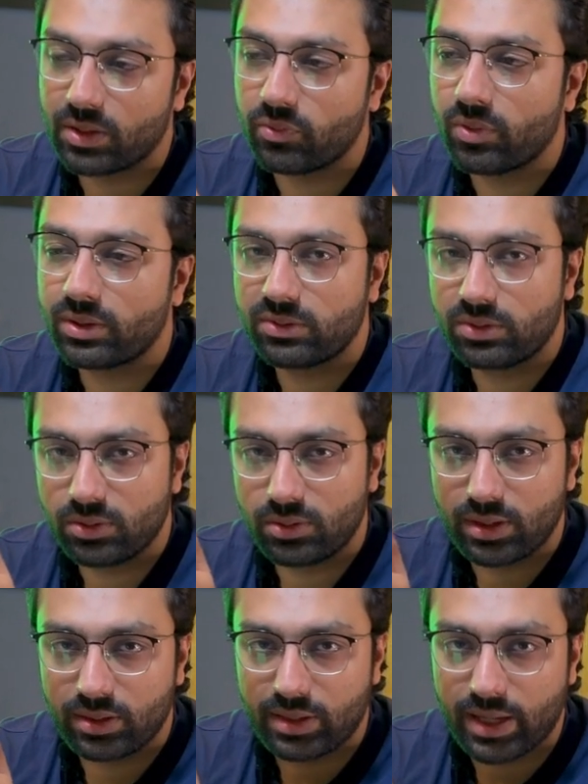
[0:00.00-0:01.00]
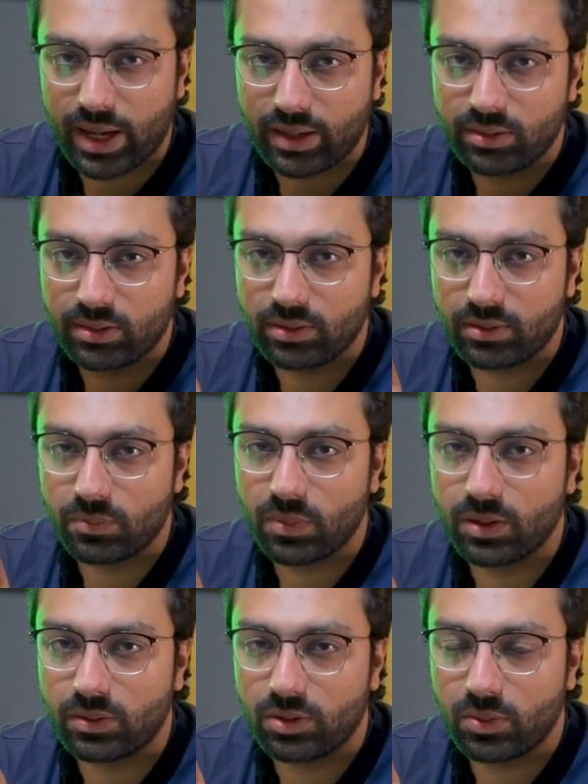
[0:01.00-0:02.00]
Once you did that, you
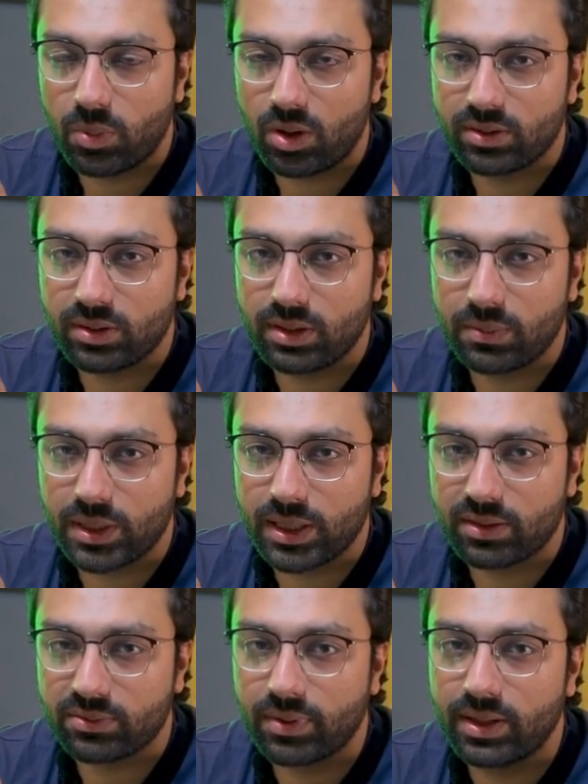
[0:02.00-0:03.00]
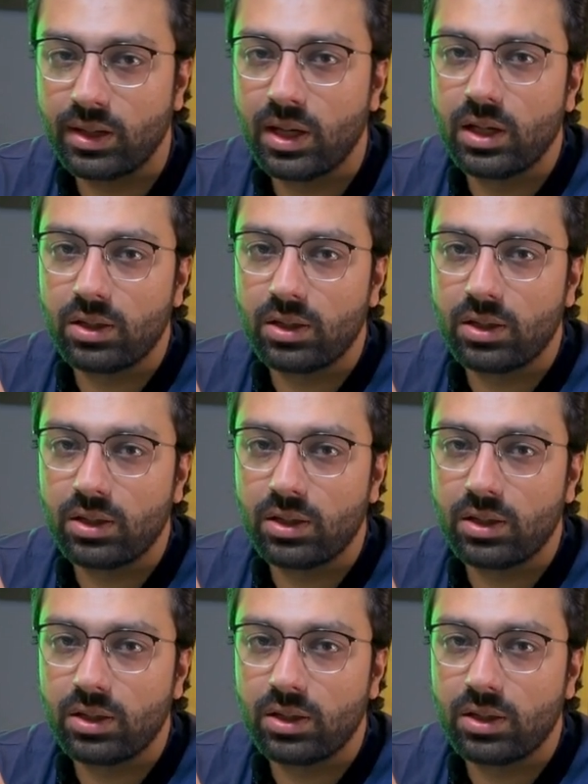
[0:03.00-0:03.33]
deposit the money as well,